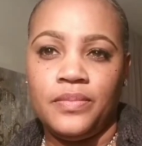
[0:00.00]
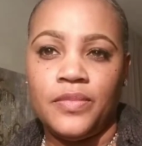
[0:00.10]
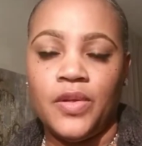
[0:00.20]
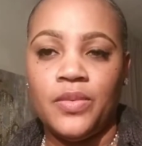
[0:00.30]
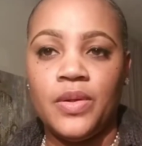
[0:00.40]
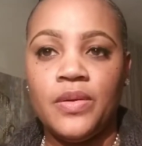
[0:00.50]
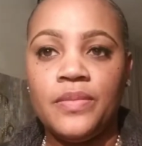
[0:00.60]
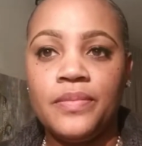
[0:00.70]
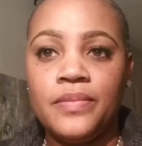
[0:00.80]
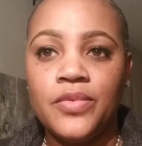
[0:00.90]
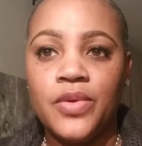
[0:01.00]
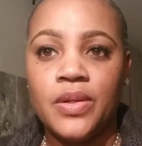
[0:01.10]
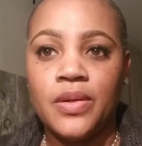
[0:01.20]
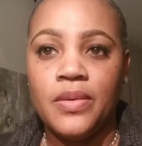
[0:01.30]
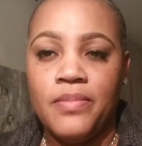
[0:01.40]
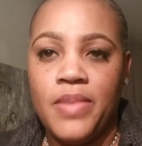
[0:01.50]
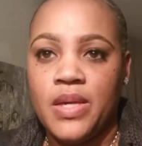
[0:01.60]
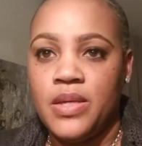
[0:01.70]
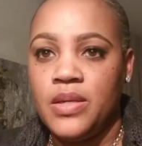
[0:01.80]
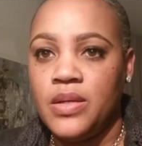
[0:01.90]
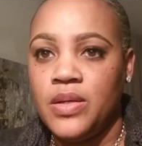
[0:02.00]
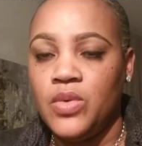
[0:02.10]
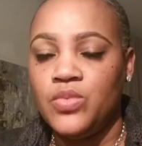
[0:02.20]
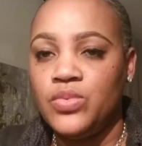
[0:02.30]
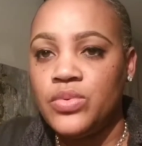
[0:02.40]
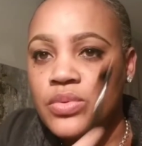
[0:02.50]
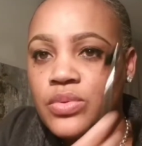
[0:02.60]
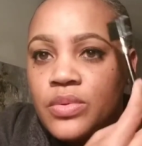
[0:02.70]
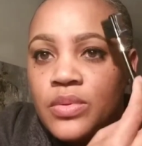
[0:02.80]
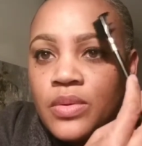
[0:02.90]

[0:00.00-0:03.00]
there we go. Trying to come back in close.